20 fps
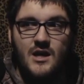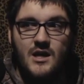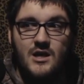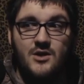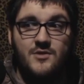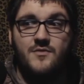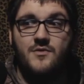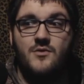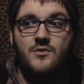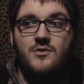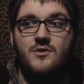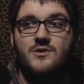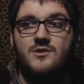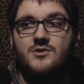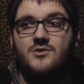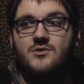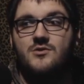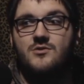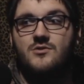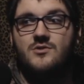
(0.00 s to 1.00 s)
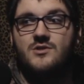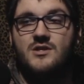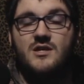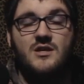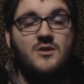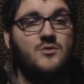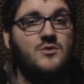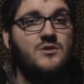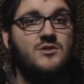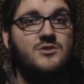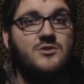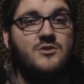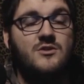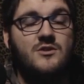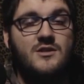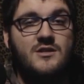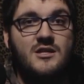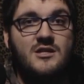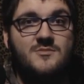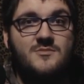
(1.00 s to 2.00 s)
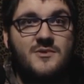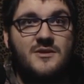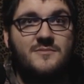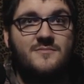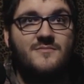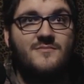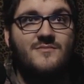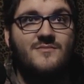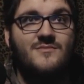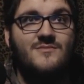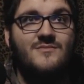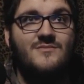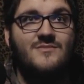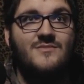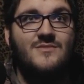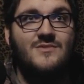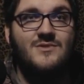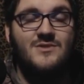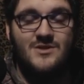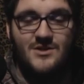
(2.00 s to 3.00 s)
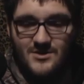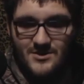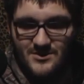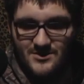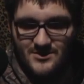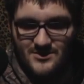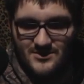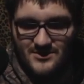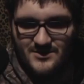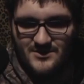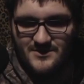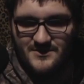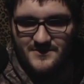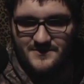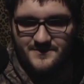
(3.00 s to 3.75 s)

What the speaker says: I look forward to seeing where this journey takes me. So I